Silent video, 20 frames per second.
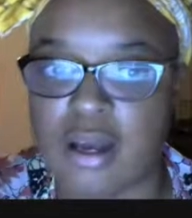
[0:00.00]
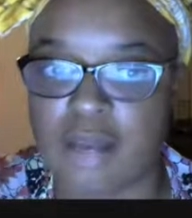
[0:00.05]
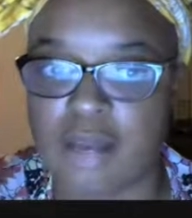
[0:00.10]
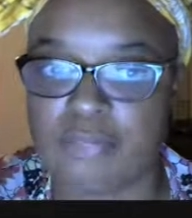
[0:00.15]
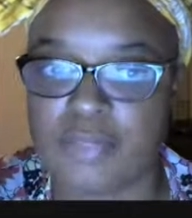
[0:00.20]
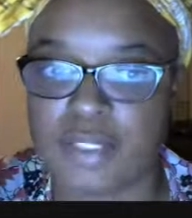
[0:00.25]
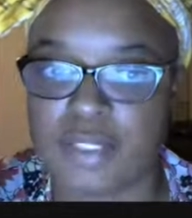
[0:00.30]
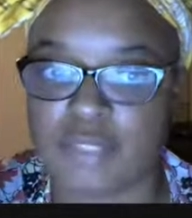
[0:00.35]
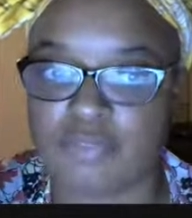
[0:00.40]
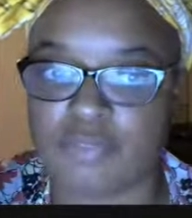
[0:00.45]

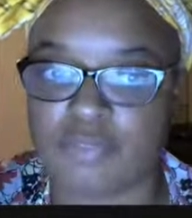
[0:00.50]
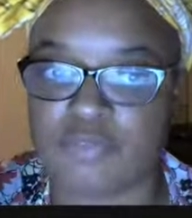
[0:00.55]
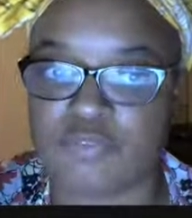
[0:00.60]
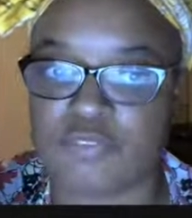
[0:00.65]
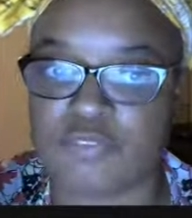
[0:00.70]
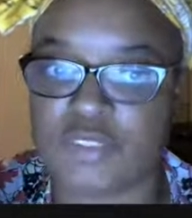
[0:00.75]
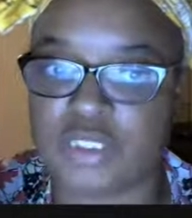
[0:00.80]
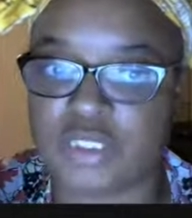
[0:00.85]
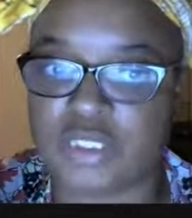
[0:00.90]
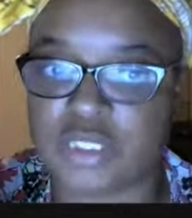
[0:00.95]
Me and
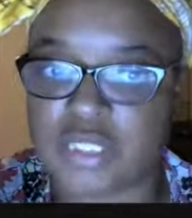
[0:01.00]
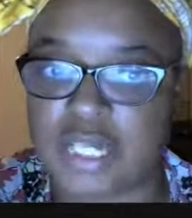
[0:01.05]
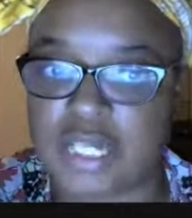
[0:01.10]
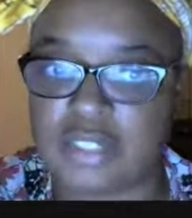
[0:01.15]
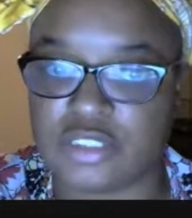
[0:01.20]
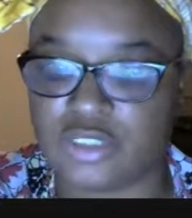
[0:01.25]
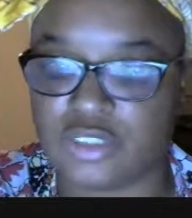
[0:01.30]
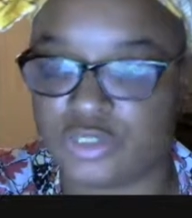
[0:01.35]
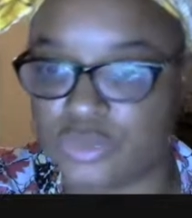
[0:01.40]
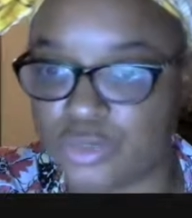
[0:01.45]
Felicia are
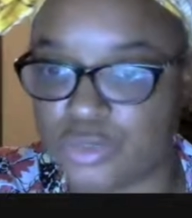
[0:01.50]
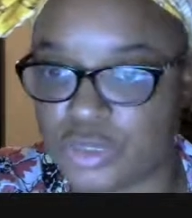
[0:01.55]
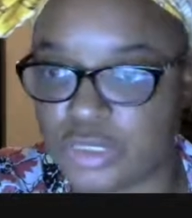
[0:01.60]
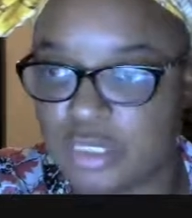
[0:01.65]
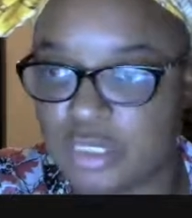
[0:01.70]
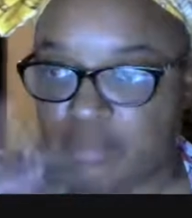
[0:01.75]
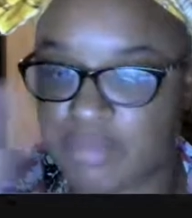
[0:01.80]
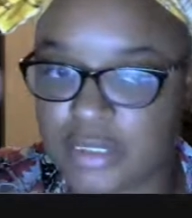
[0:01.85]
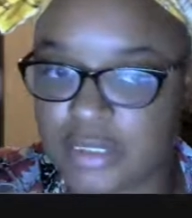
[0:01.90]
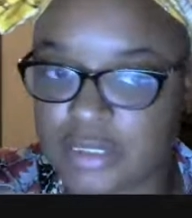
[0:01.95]
down in
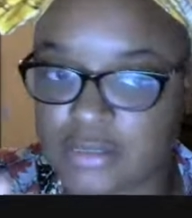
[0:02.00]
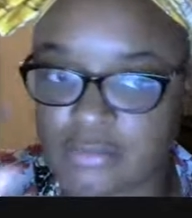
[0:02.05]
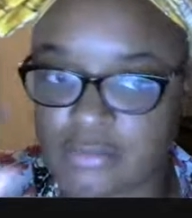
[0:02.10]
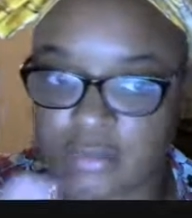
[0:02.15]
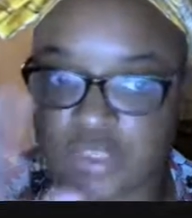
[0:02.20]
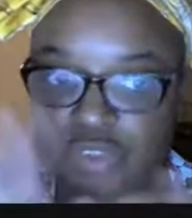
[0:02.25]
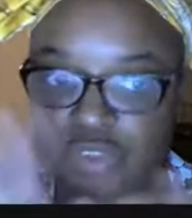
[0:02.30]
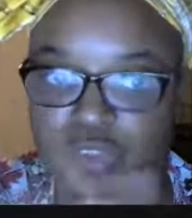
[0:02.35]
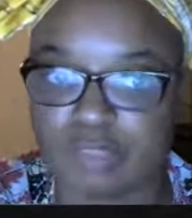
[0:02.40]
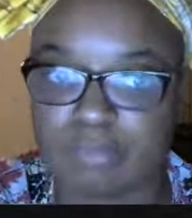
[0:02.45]
Georgia, and we're dealing
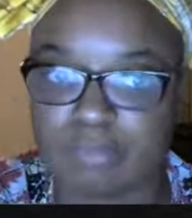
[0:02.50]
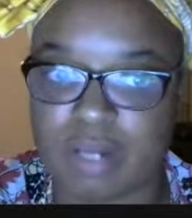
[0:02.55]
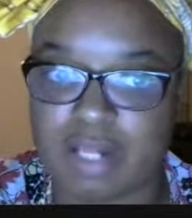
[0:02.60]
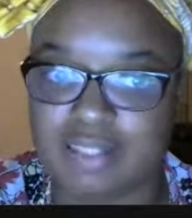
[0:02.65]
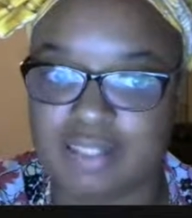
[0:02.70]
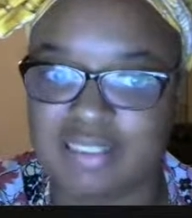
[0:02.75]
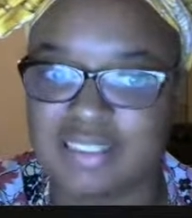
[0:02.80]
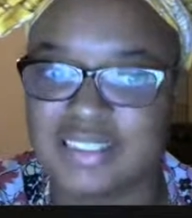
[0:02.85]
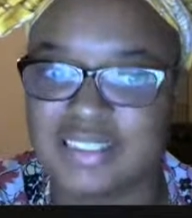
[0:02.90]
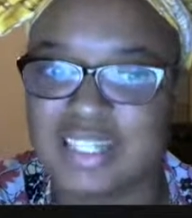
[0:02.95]
with Georgia
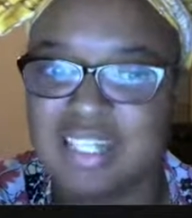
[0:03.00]
politics.